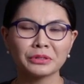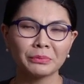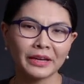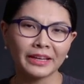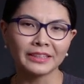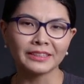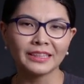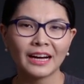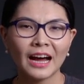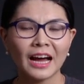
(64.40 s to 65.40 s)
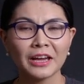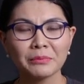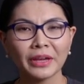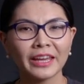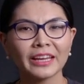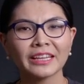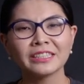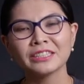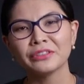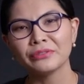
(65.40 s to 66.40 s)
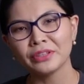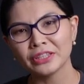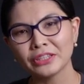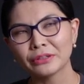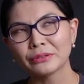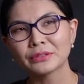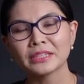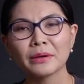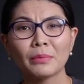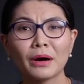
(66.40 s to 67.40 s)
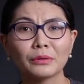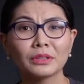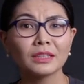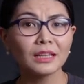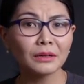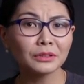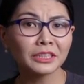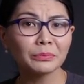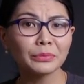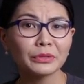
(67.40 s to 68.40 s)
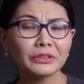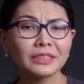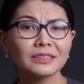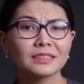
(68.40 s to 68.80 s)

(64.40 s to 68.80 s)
Japan. I make IT videos about cloud computing,